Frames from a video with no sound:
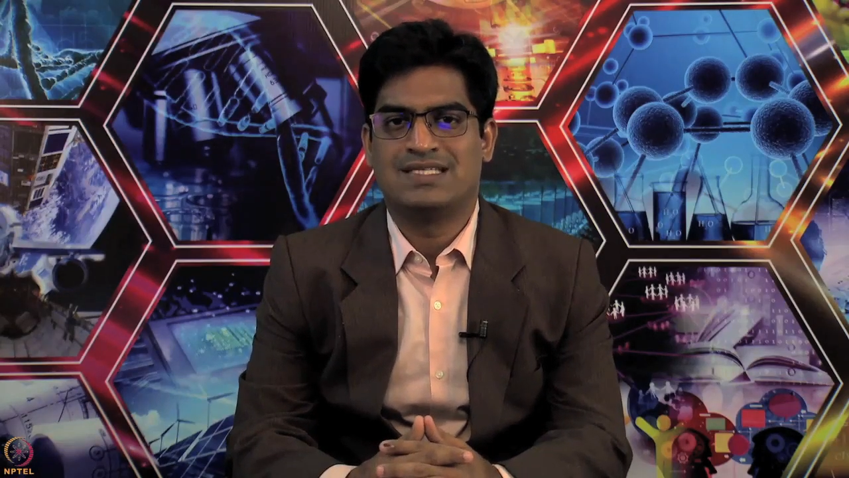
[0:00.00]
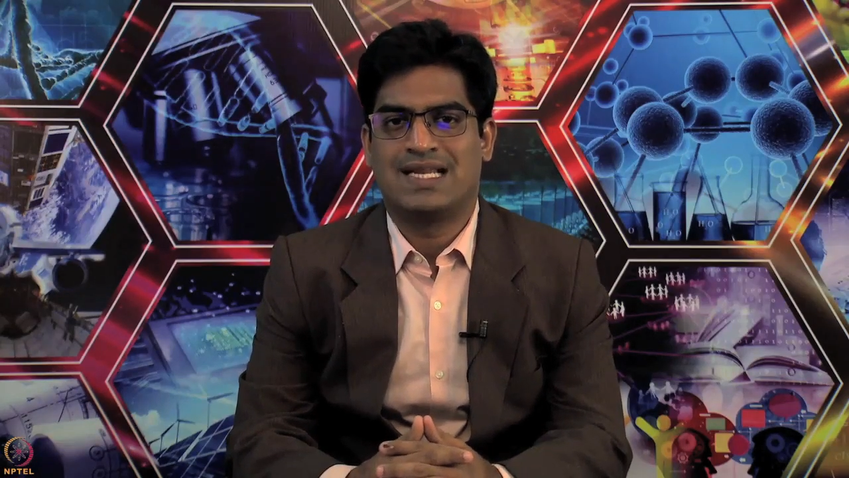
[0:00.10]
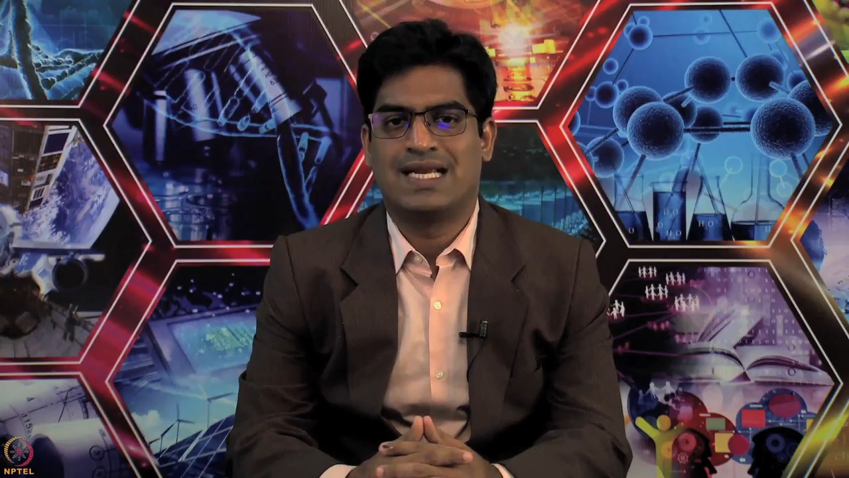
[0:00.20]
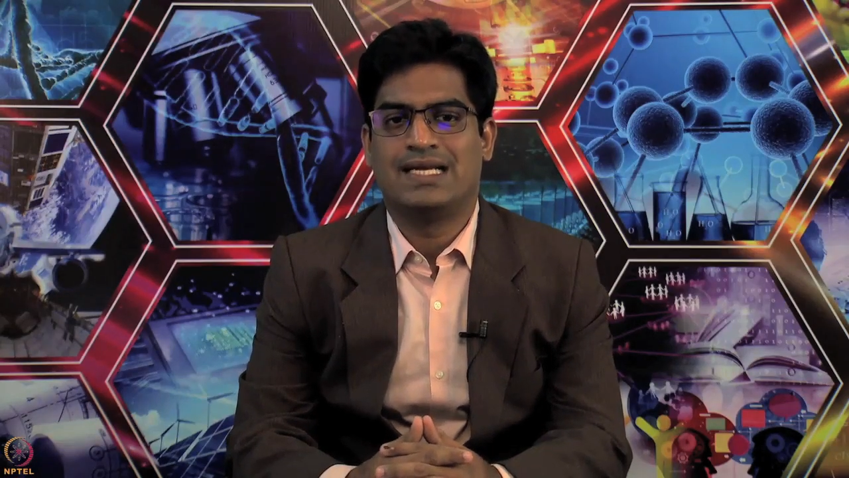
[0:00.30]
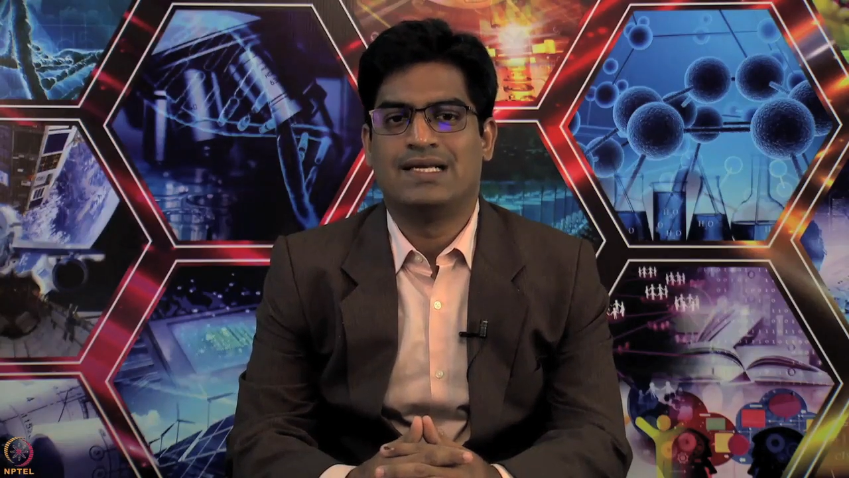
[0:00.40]
the
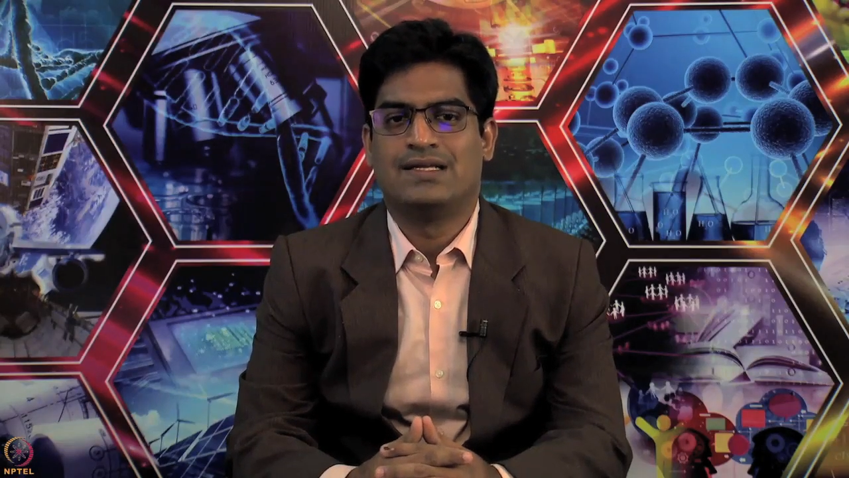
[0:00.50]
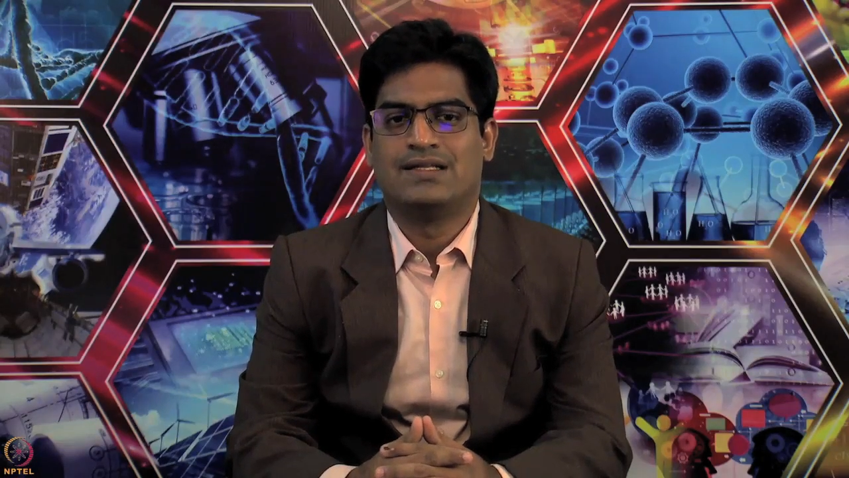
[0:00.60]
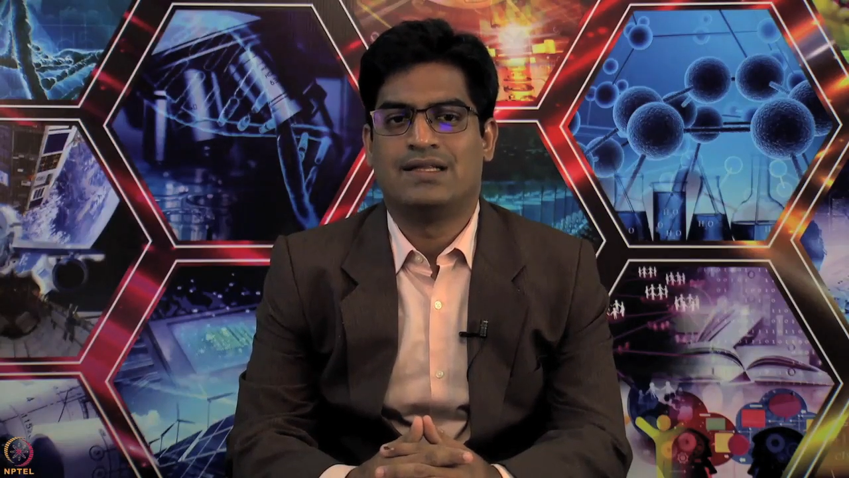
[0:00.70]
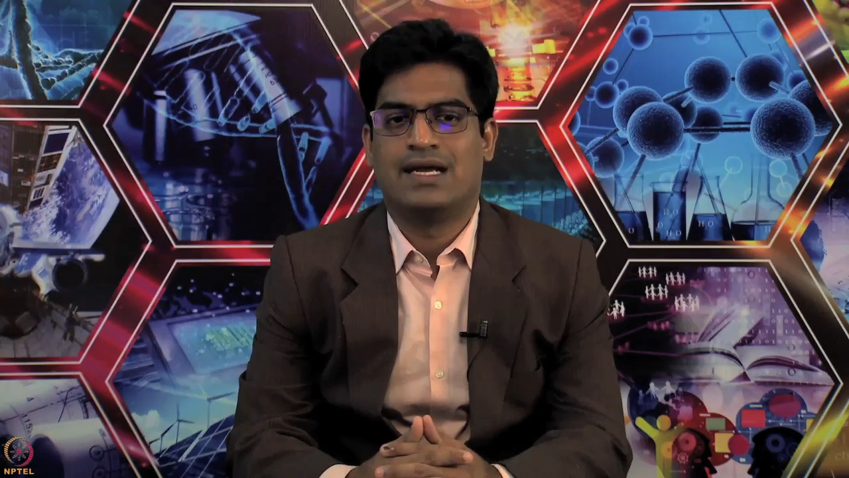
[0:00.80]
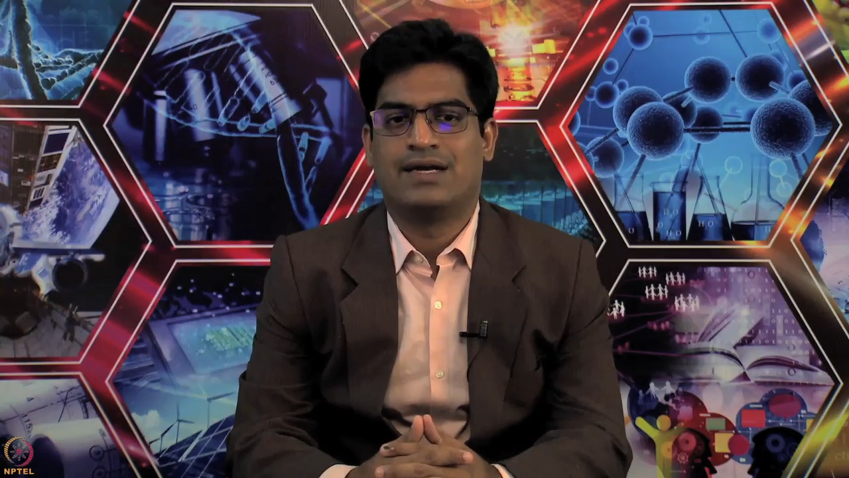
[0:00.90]
slide
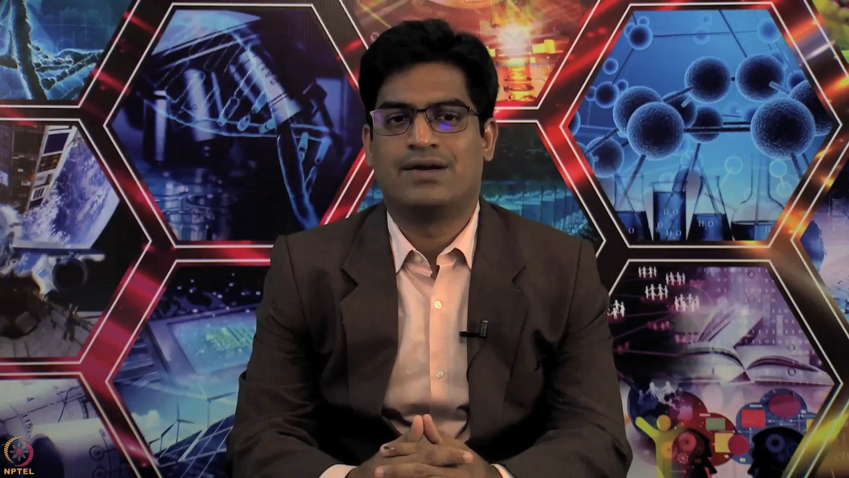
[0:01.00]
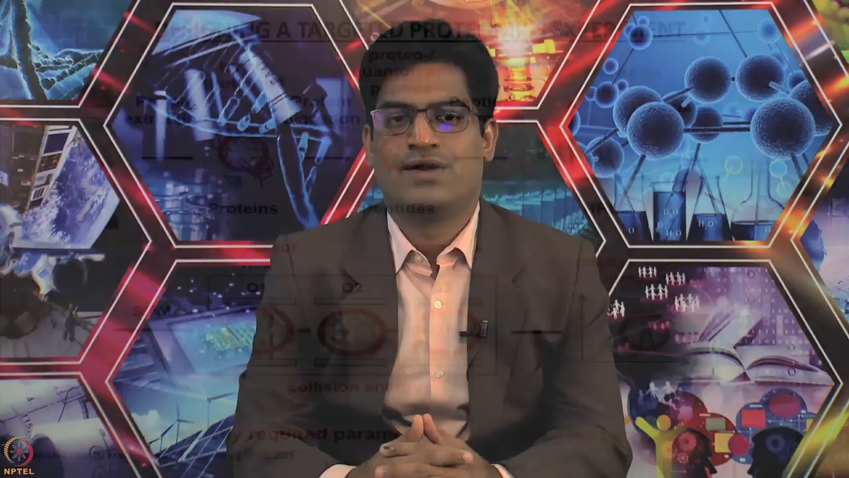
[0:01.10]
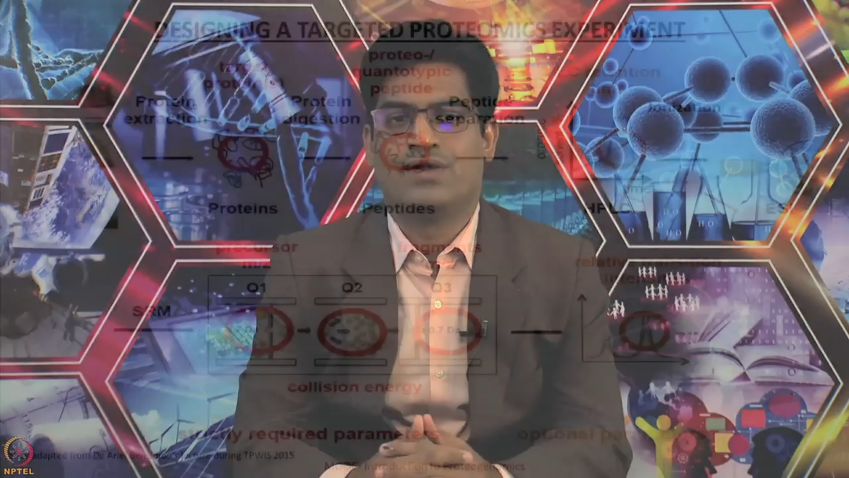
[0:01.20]
that